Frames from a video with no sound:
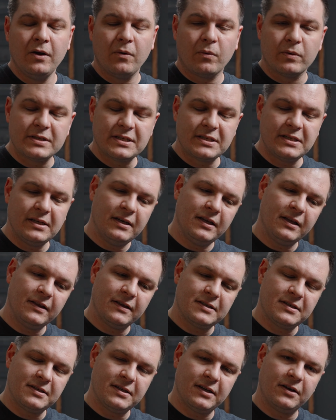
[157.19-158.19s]
We're sending
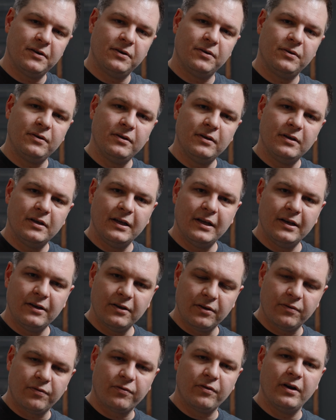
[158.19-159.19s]
the signal
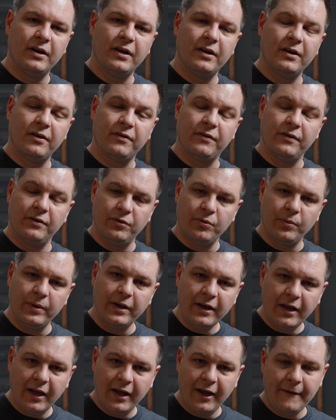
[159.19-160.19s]
into the front end of the
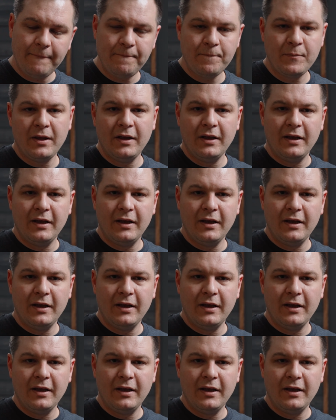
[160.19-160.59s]
Duende.